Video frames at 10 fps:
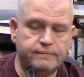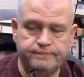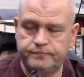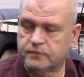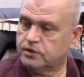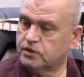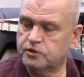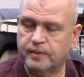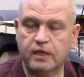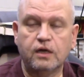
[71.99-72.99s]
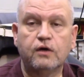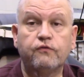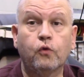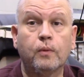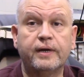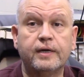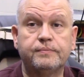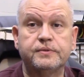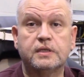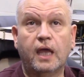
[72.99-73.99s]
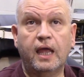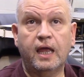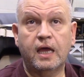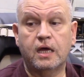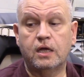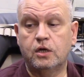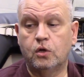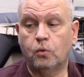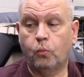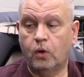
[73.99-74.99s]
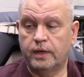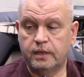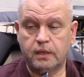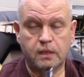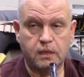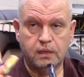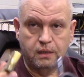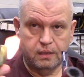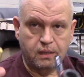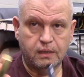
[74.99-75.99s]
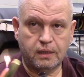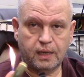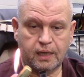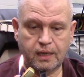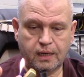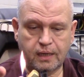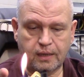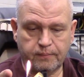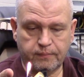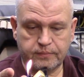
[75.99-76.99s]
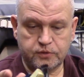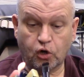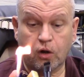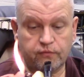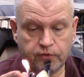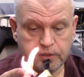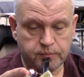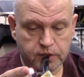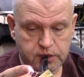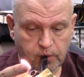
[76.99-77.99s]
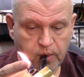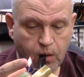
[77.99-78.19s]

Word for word: Excuse me, 4 pipes and 1 jar of Haunted Bookshop,